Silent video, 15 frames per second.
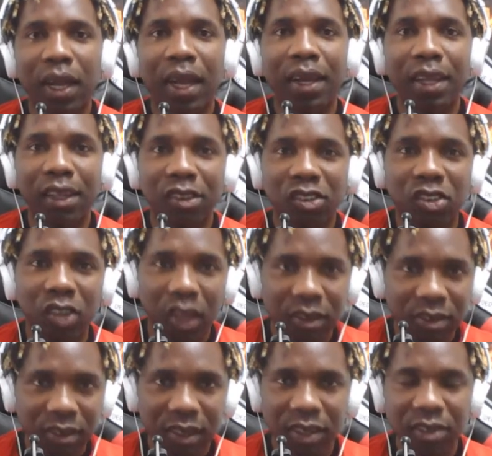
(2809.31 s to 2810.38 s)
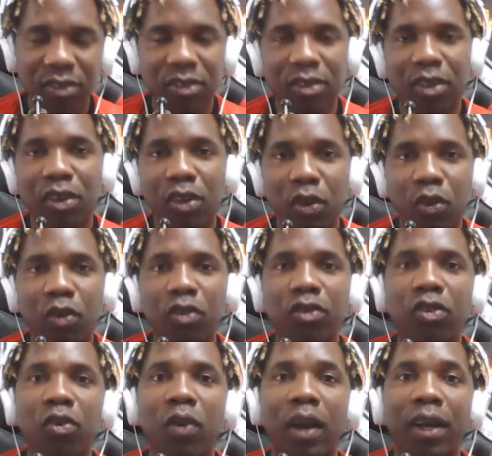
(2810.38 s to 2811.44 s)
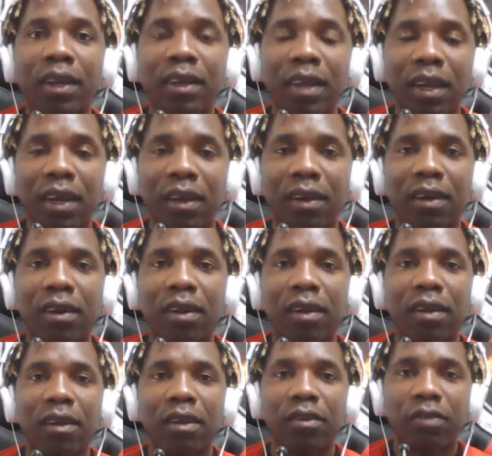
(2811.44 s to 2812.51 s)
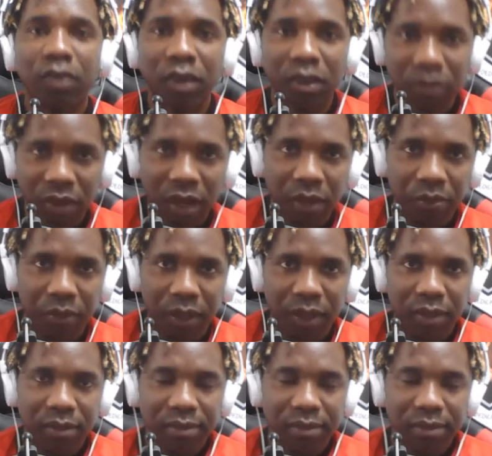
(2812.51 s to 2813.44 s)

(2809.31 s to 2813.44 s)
an injustice to those who are there for development.